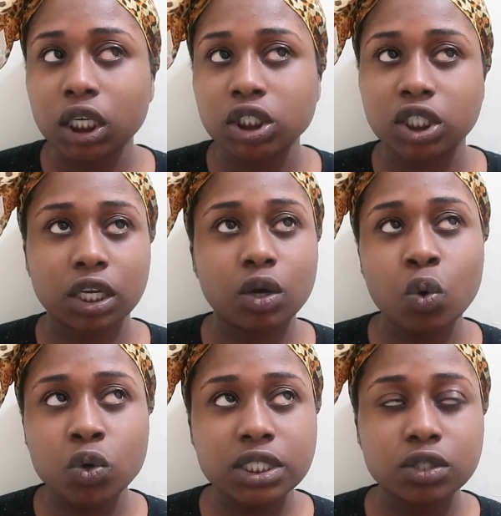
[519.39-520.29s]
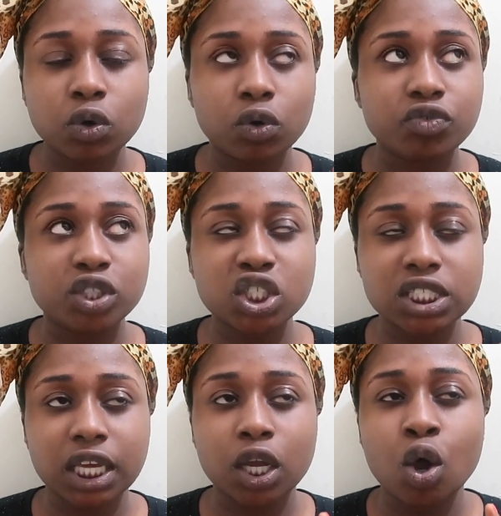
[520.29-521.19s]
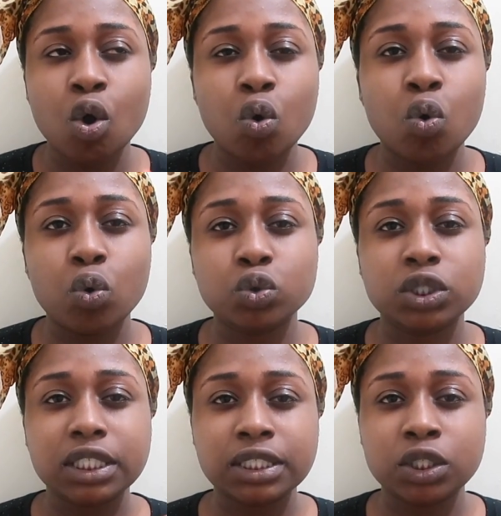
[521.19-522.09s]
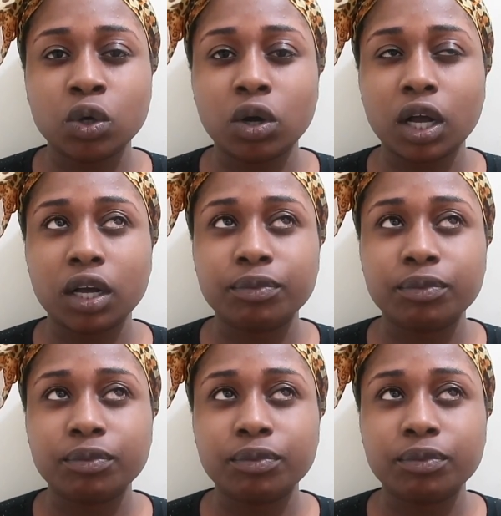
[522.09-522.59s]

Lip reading: She's like, who is, no. First, she's like, who, does he know,